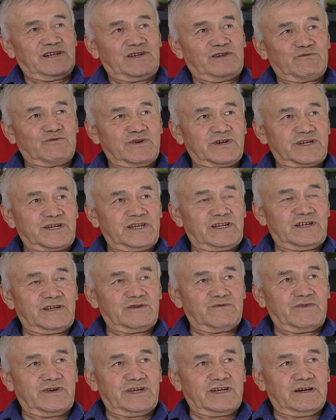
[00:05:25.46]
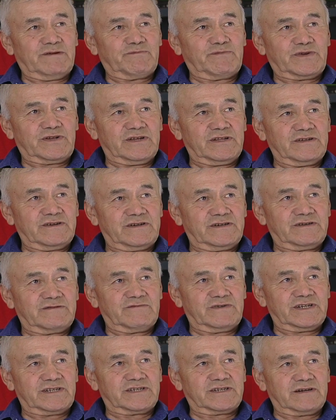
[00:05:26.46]
working your way up to learn
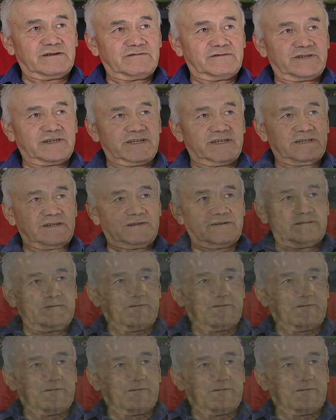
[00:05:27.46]
what's out there.